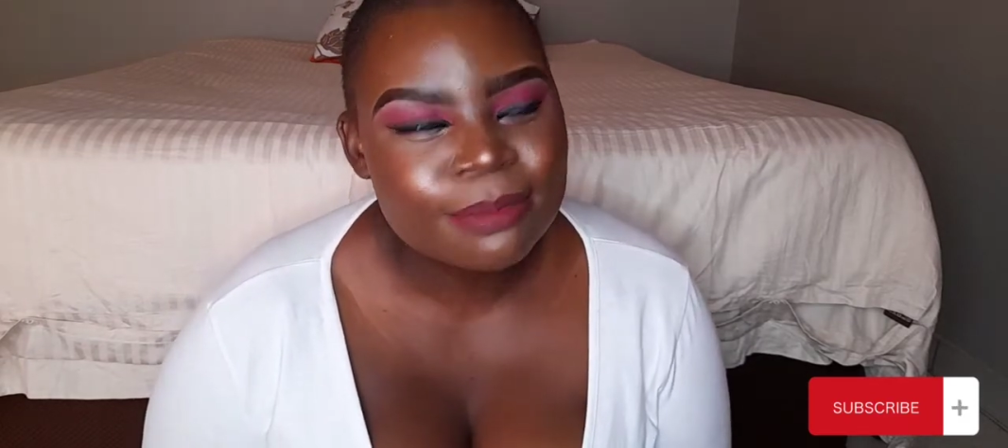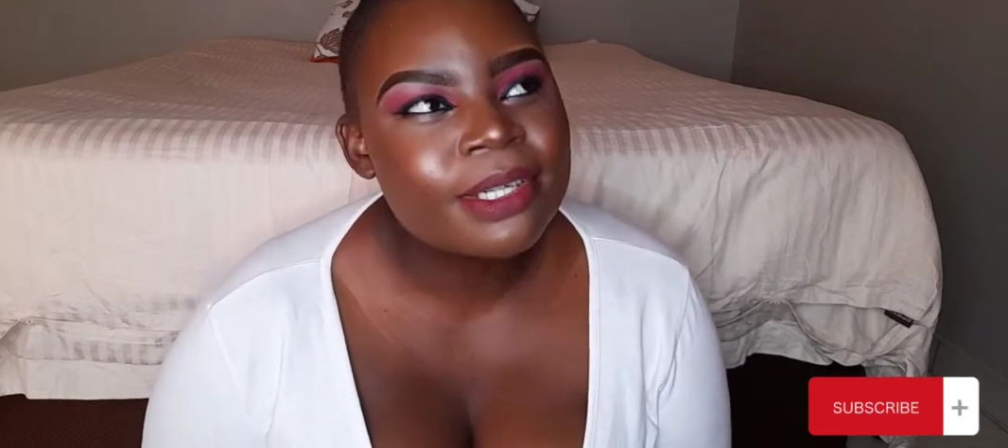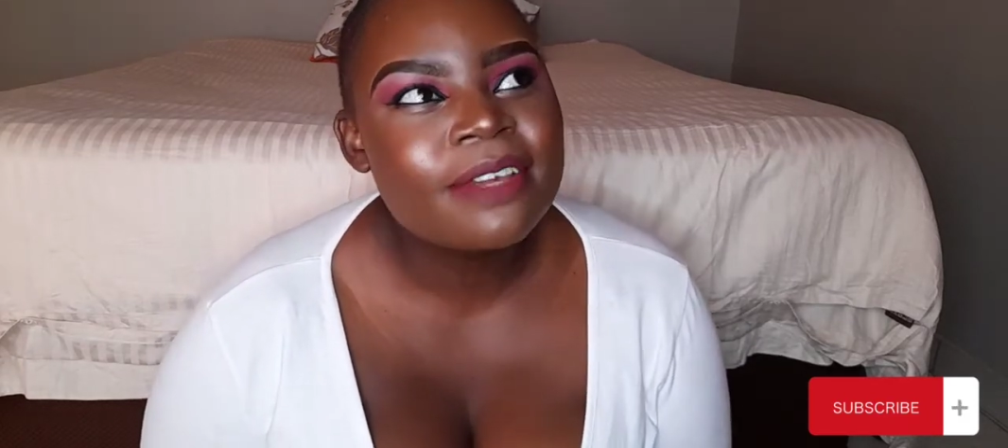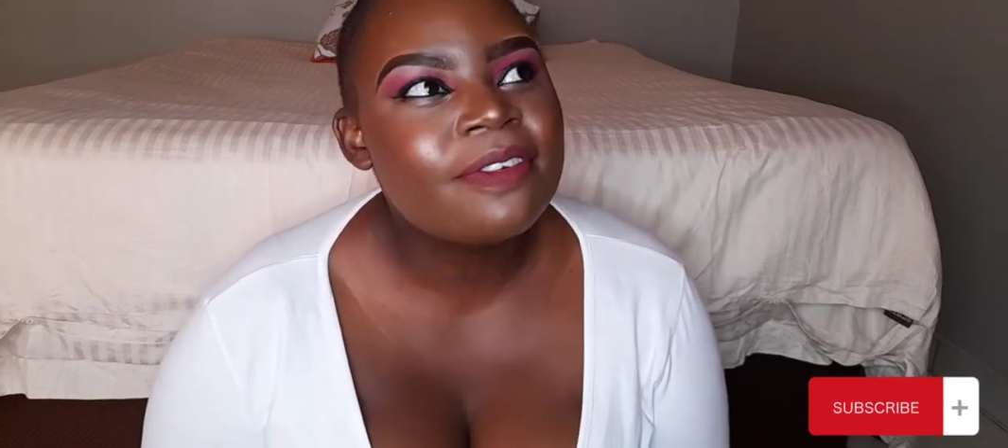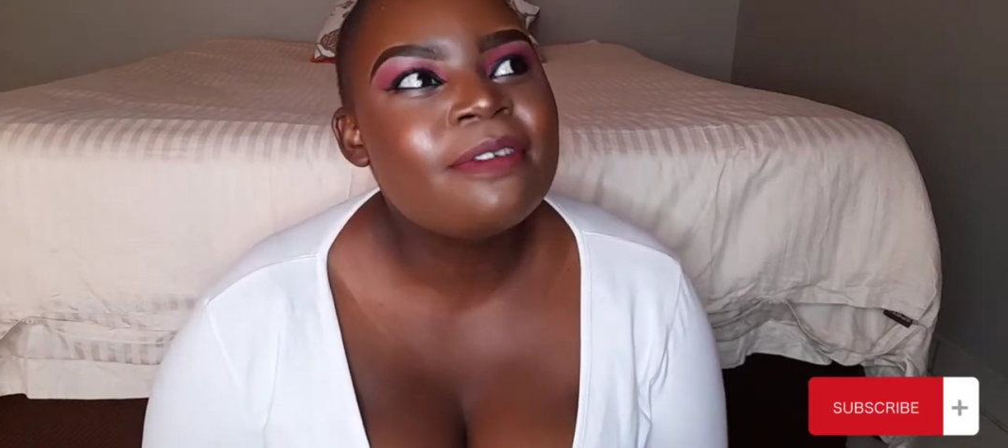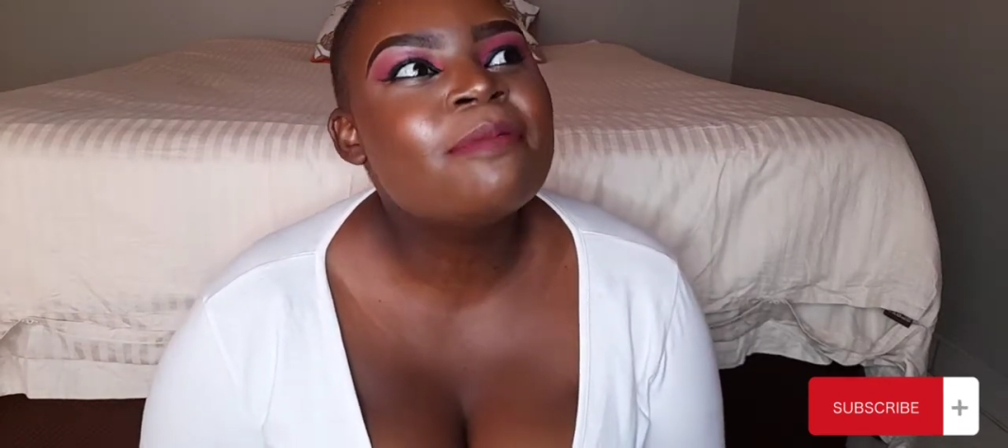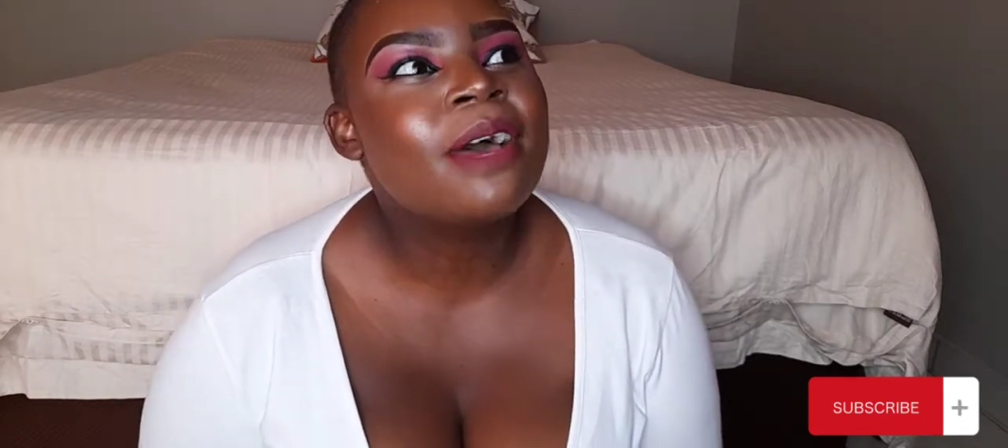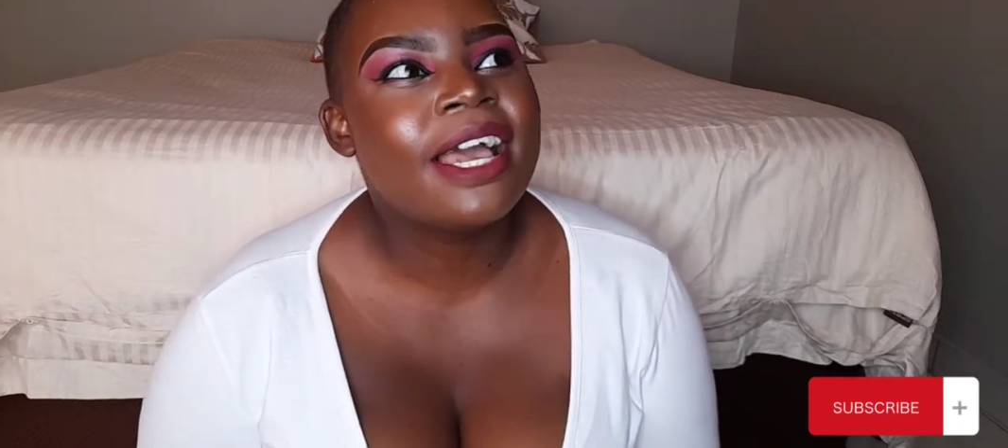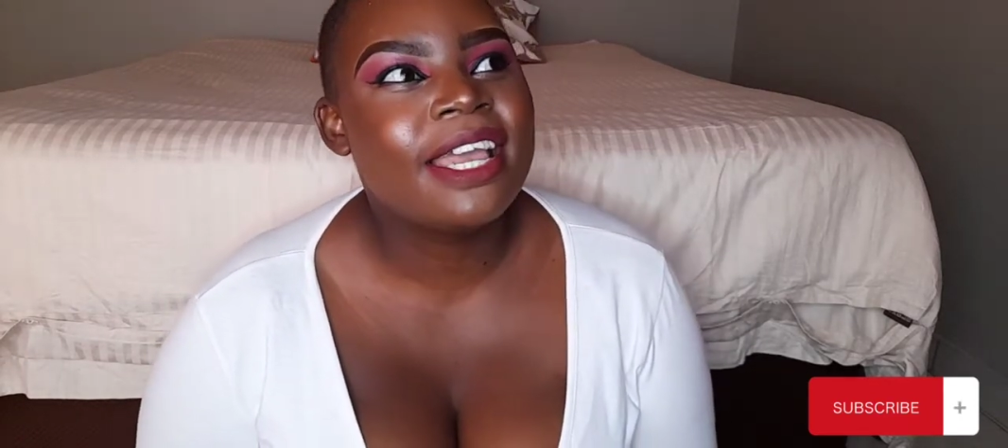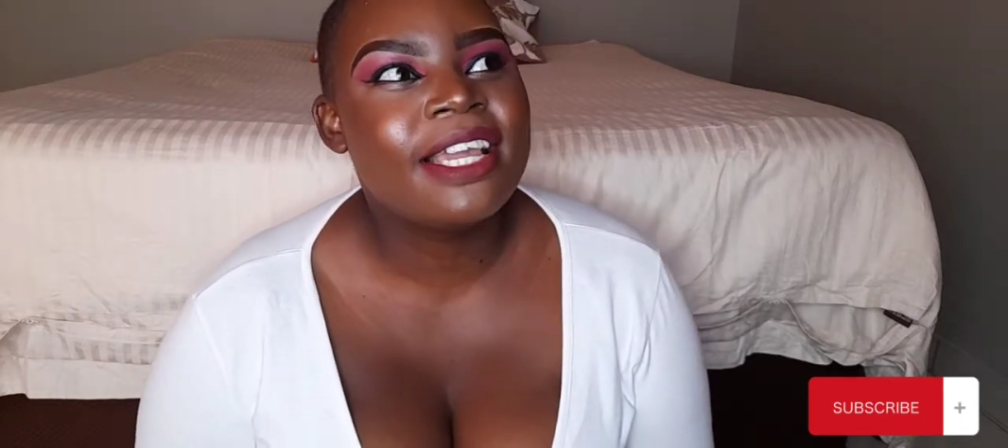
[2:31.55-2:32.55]
but even with
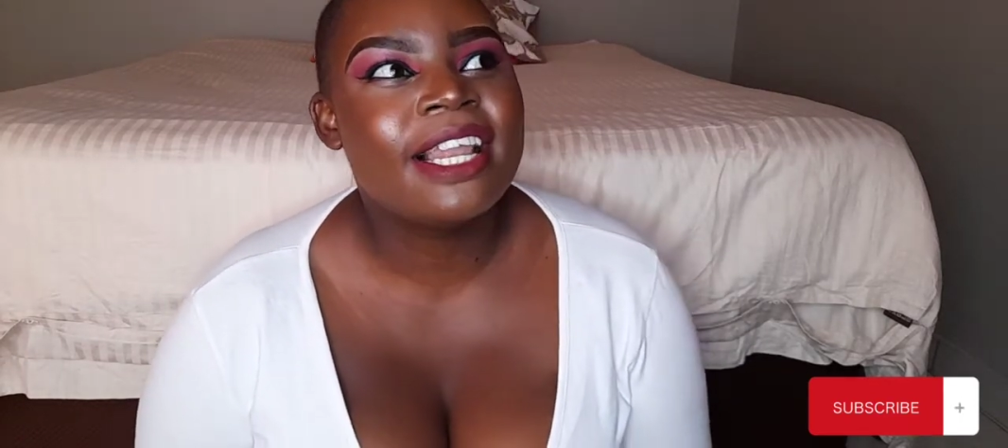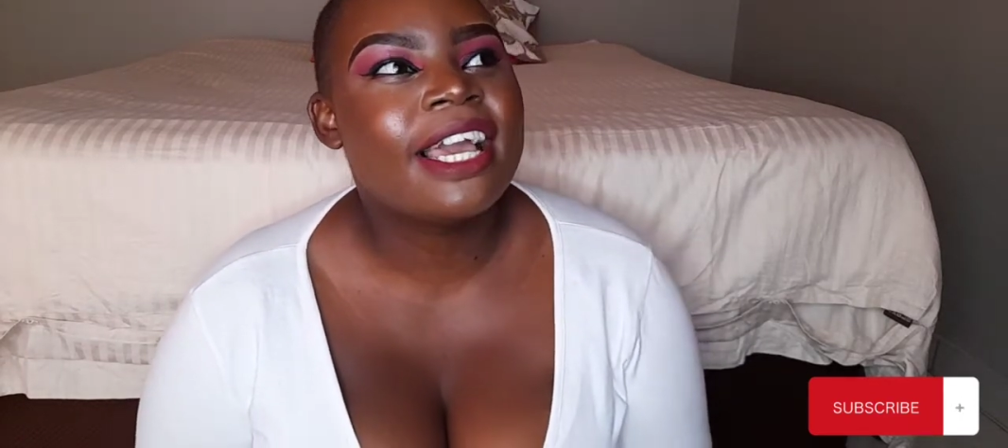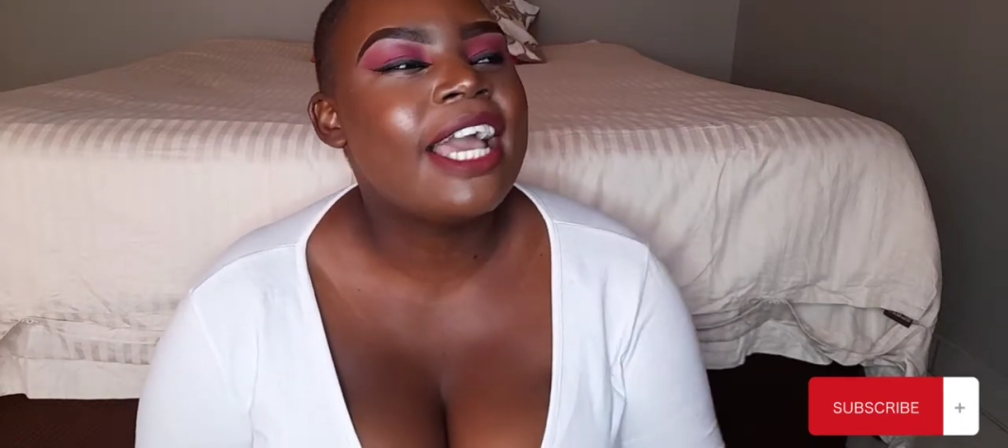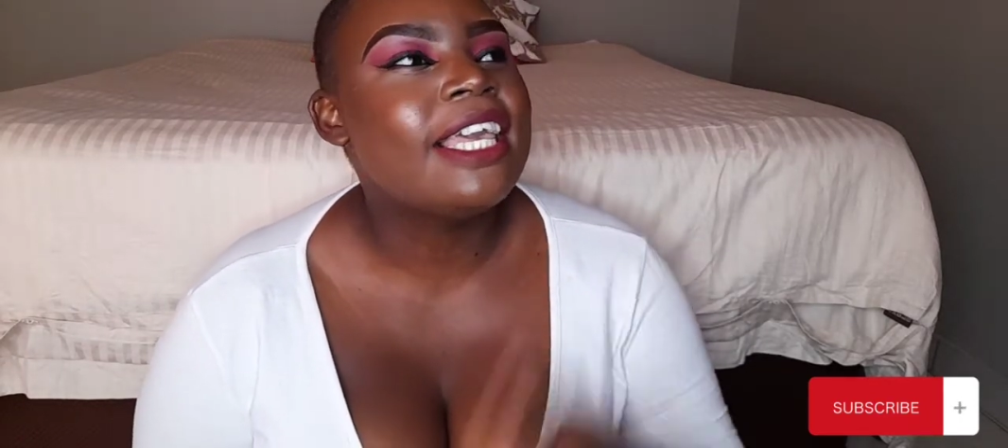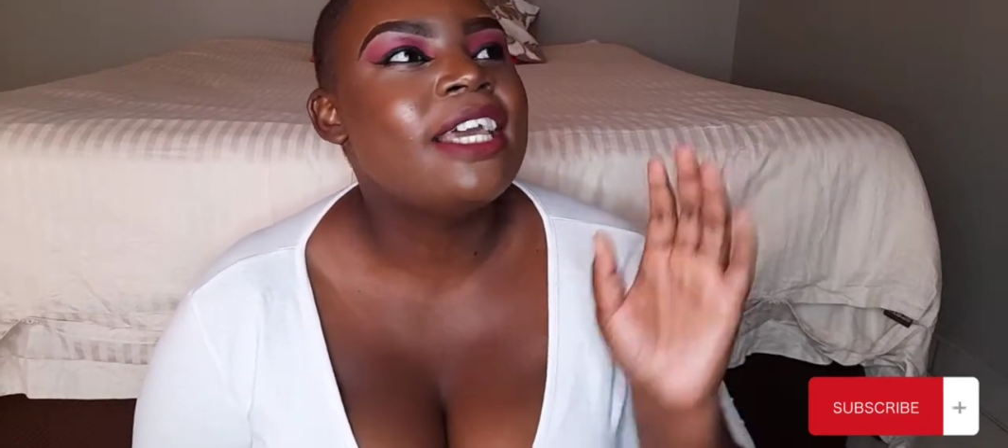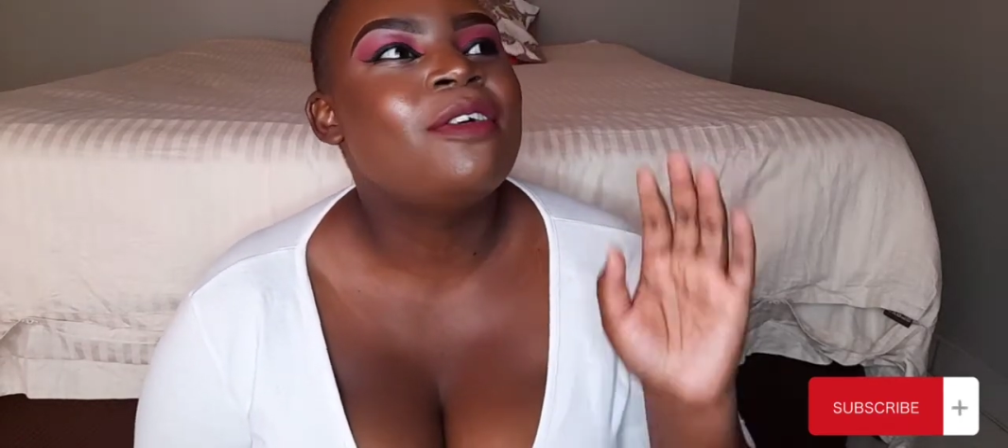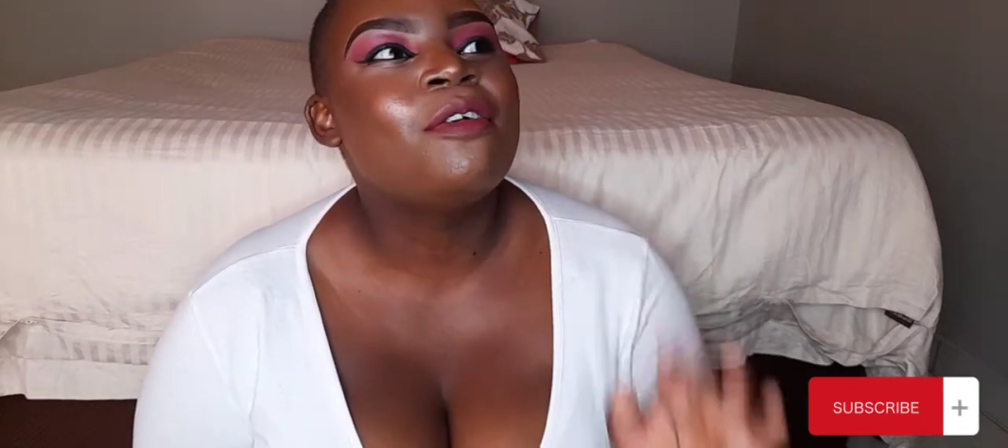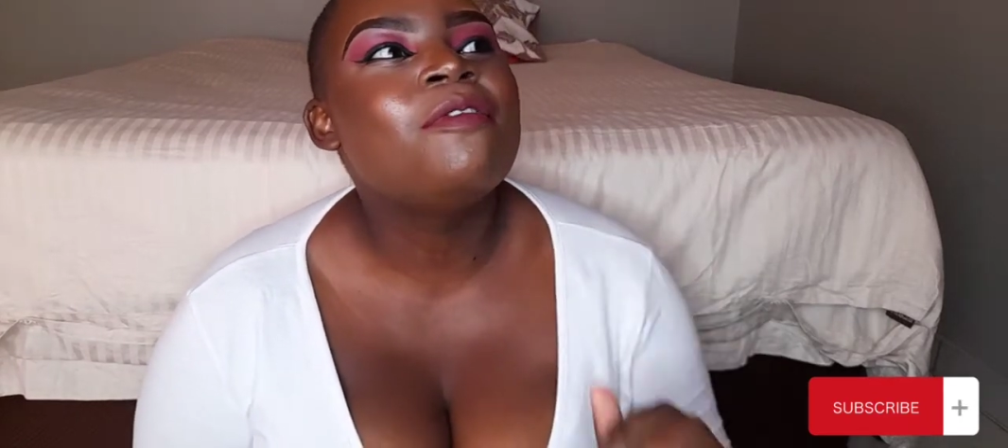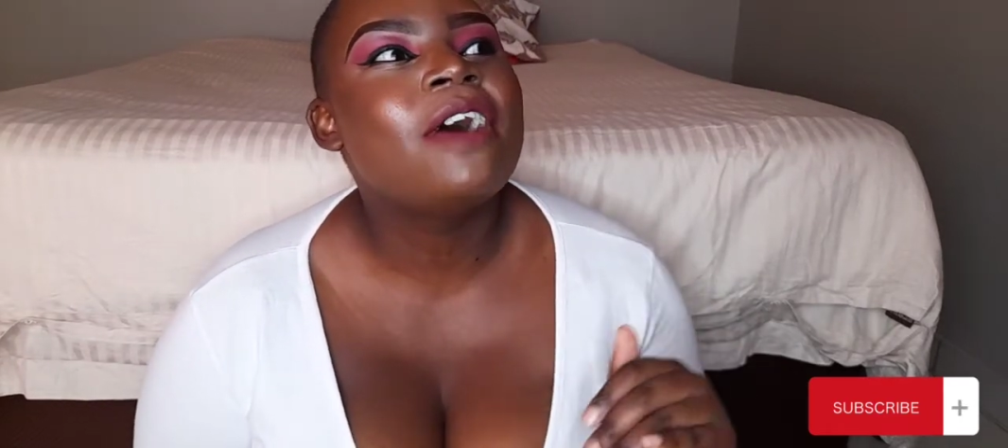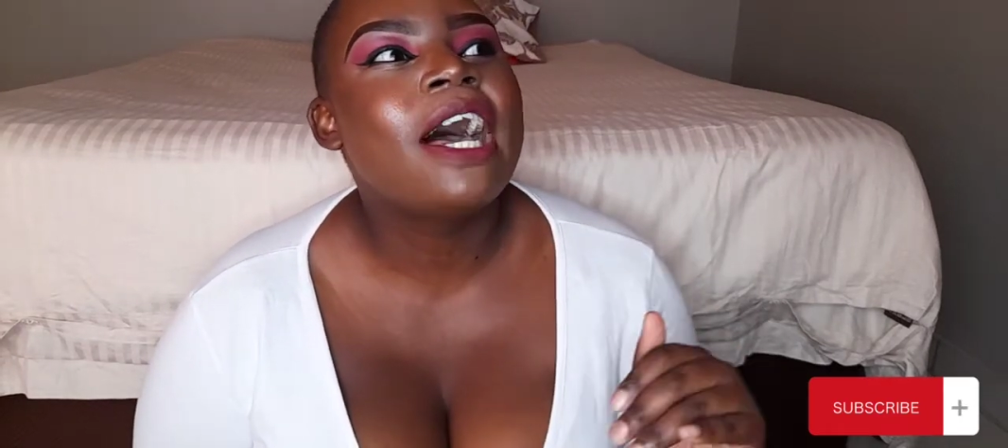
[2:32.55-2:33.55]
my head, like I get
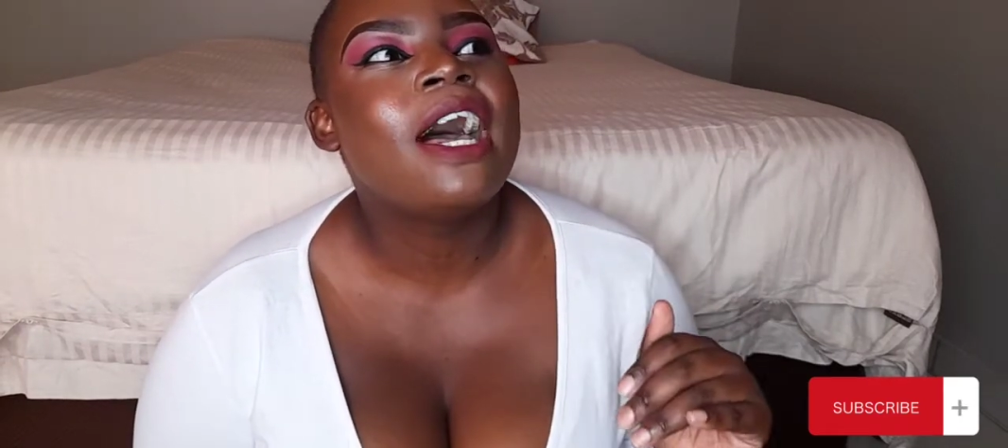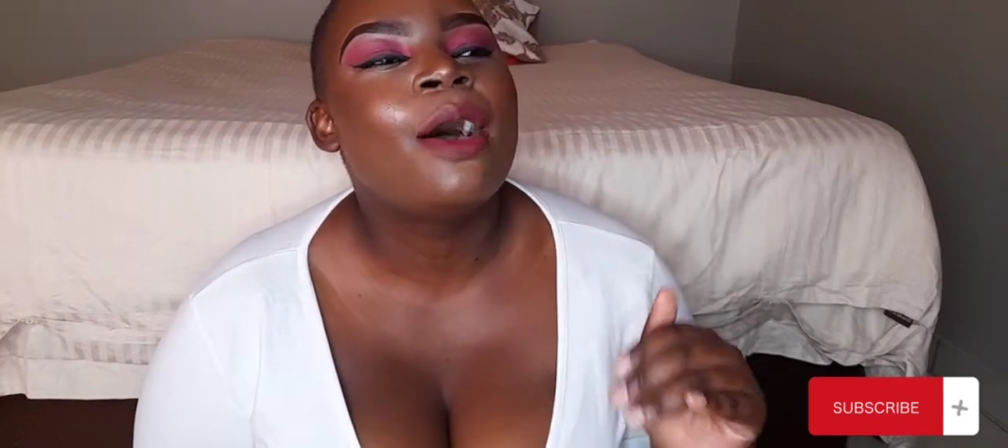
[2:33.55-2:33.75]
over